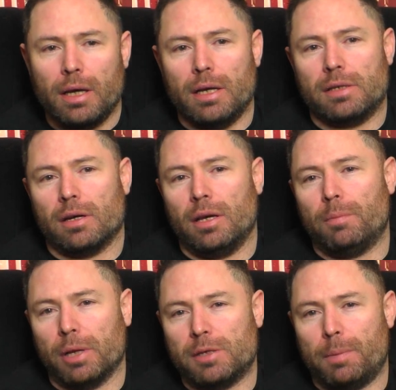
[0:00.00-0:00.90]
he
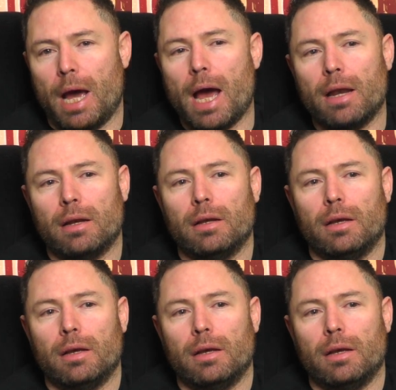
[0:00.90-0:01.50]
plays Pat,